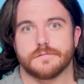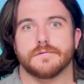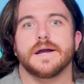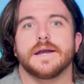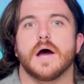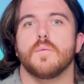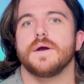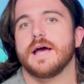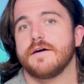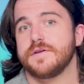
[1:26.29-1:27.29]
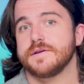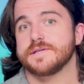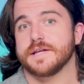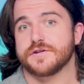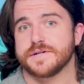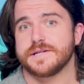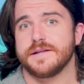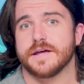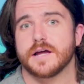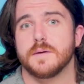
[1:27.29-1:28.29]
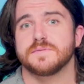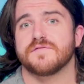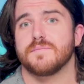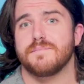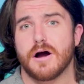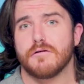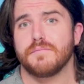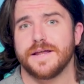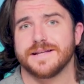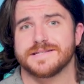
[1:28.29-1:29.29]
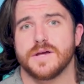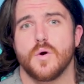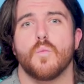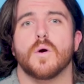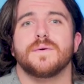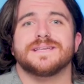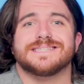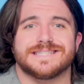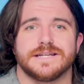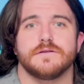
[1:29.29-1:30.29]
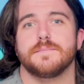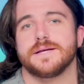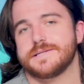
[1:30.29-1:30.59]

Right now, we'd have to use electricity that comes from power plants where we still emit